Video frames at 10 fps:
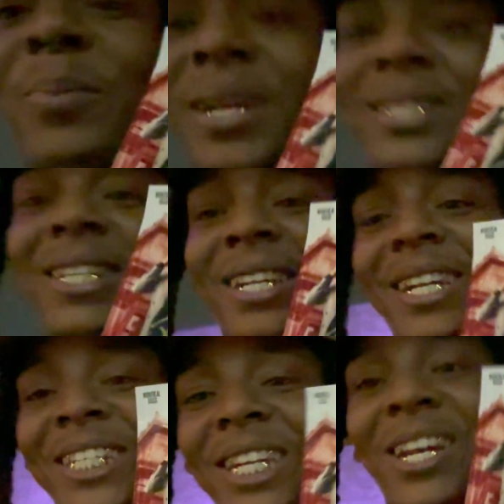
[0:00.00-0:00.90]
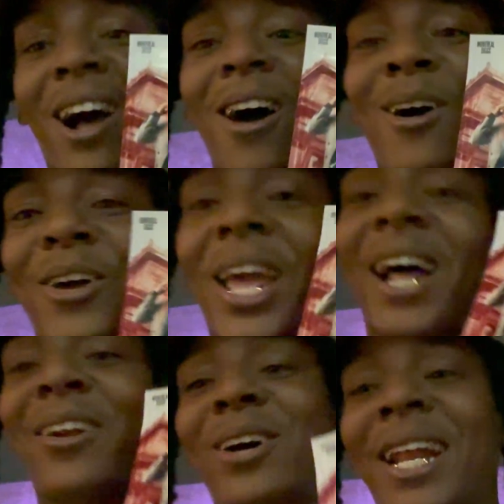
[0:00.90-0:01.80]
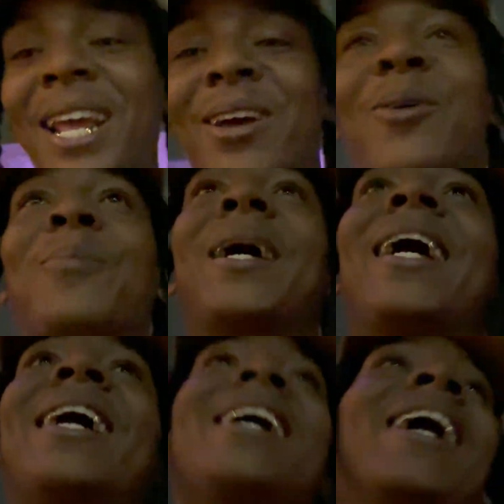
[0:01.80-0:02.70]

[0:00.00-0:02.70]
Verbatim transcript: into the Jeter Hall. Y'all know how that go, man.